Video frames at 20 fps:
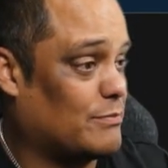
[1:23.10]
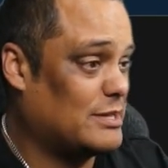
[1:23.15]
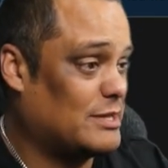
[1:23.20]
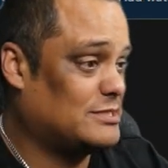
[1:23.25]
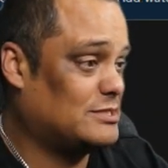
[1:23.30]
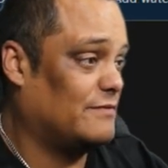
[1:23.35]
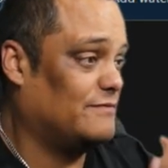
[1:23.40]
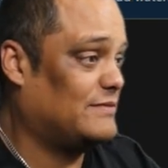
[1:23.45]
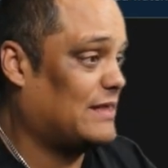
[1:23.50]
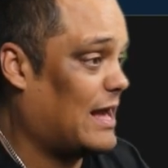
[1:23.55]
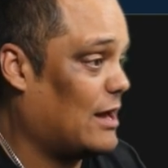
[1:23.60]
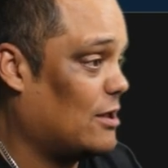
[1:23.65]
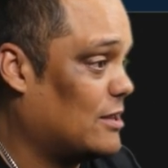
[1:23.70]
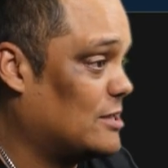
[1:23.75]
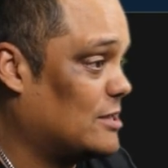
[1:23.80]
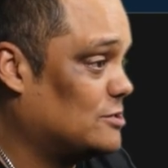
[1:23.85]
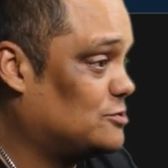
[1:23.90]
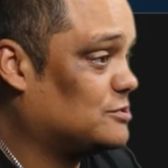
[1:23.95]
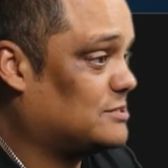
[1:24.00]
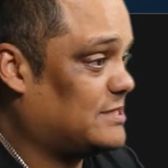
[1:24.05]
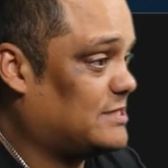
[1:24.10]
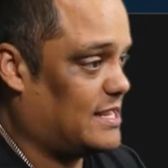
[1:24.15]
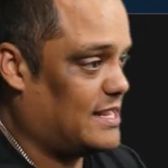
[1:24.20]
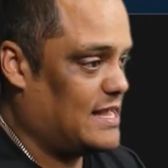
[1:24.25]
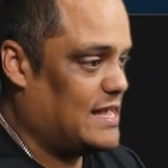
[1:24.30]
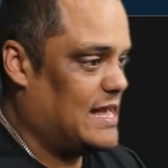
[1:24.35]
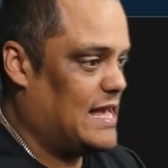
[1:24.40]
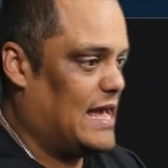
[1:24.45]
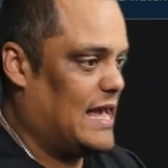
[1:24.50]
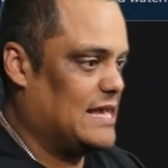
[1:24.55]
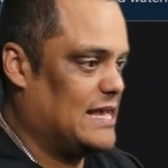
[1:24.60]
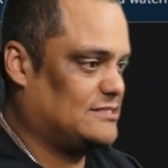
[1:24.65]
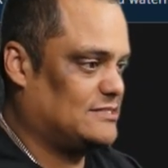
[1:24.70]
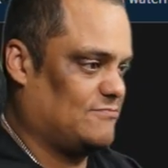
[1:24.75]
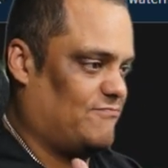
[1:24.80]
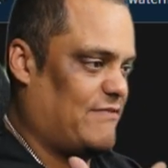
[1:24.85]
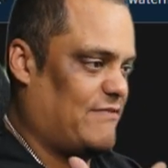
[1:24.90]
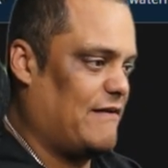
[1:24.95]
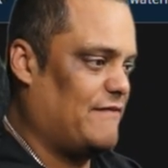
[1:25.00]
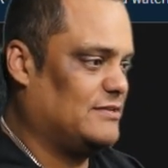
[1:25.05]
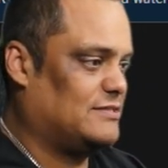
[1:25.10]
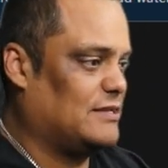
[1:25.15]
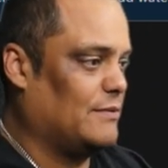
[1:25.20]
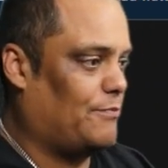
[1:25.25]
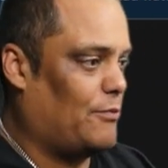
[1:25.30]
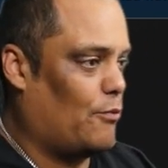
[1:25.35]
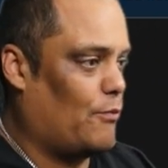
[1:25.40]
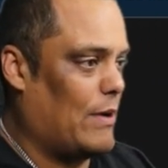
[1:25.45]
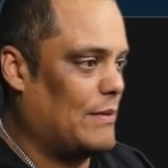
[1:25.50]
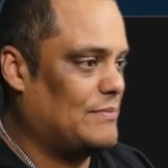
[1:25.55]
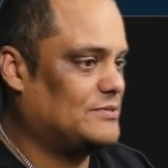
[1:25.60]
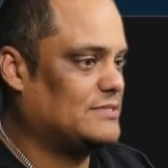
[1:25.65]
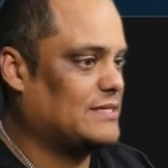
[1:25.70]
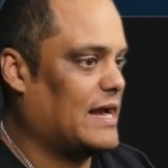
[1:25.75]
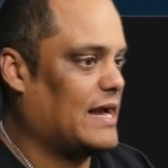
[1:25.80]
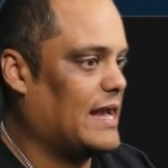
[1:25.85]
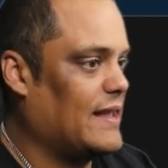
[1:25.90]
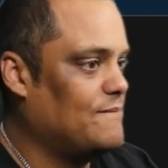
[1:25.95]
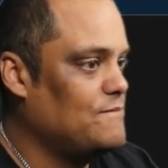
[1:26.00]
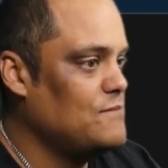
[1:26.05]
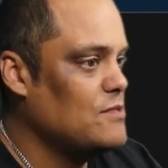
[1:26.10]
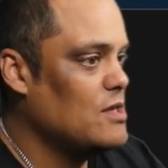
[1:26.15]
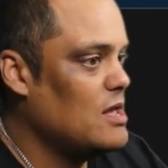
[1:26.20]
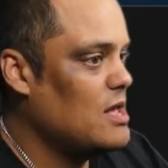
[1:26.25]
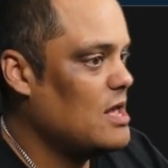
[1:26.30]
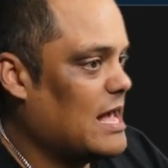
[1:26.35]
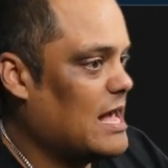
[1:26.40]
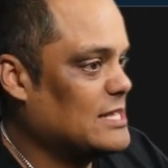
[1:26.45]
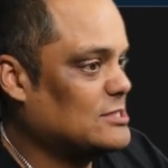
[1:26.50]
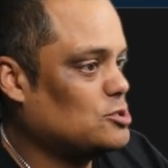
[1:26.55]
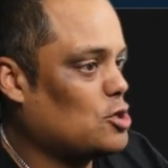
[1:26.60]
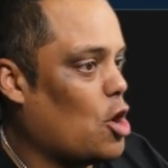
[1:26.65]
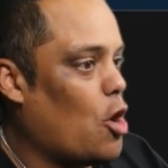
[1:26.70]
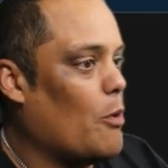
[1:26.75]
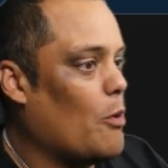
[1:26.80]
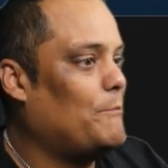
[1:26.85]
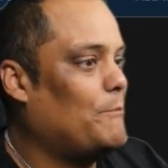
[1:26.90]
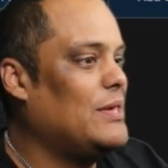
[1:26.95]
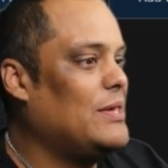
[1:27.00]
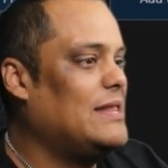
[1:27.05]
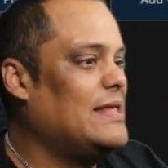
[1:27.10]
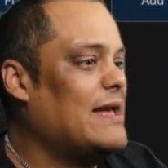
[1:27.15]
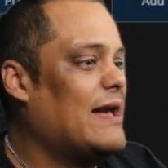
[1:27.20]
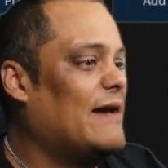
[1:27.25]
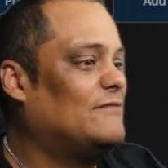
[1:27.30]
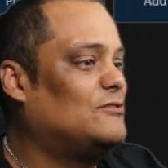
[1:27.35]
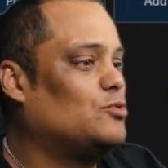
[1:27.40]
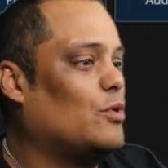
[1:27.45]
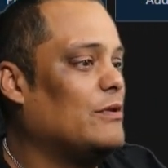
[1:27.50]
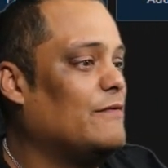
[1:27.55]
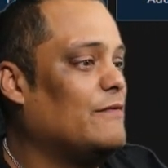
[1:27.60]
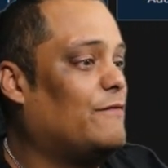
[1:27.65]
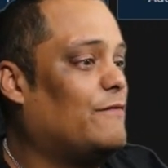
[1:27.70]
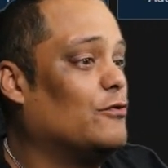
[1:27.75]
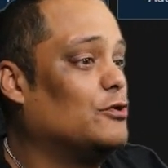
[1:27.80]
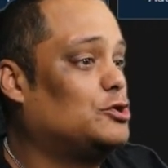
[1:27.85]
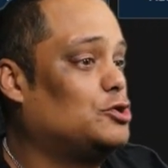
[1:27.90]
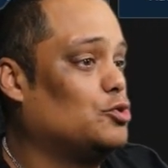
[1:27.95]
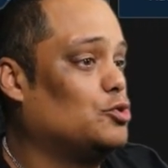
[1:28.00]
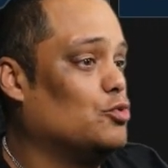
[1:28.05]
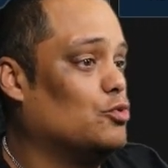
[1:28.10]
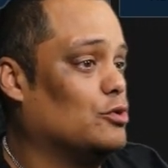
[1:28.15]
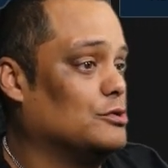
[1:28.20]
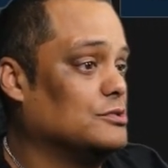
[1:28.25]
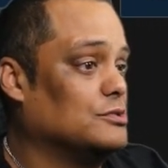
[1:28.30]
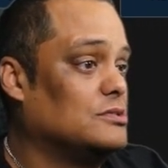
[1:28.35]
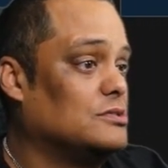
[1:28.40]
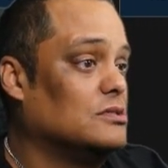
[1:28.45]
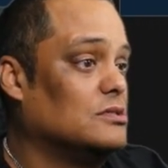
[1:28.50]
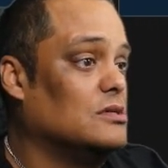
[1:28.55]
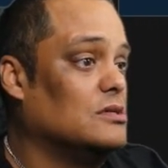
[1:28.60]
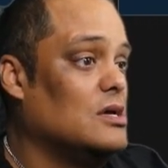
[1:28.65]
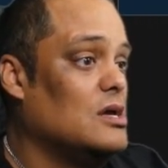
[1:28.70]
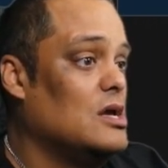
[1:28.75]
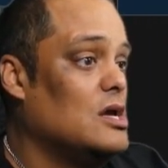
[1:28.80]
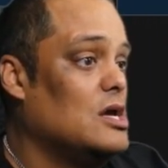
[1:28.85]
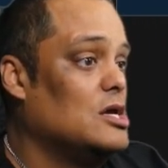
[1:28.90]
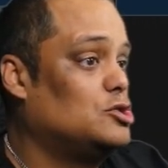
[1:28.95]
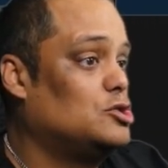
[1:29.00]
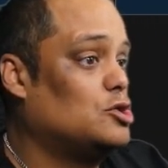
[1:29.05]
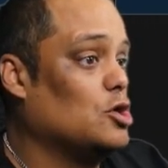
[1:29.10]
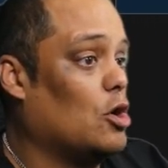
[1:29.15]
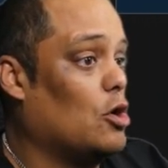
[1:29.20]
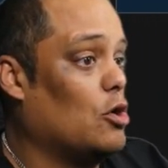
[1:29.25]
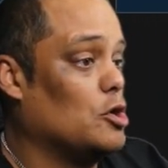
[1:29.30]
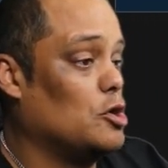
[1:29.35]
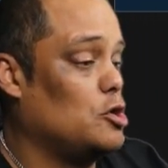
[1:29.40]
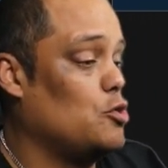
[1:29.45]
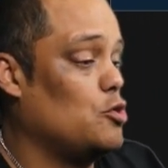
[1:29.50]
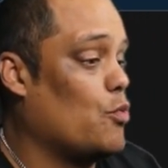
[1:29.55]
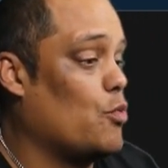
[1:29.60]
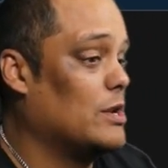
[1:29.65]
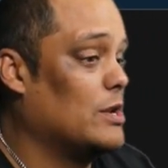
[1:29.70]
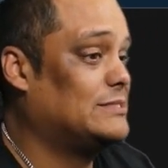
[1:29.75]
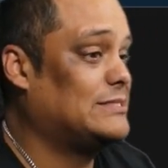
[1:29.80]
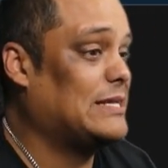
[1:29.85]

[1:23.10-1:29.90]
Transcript: myself down. As you see, it's a very simple website. It's called PDF24 Tools. So you want to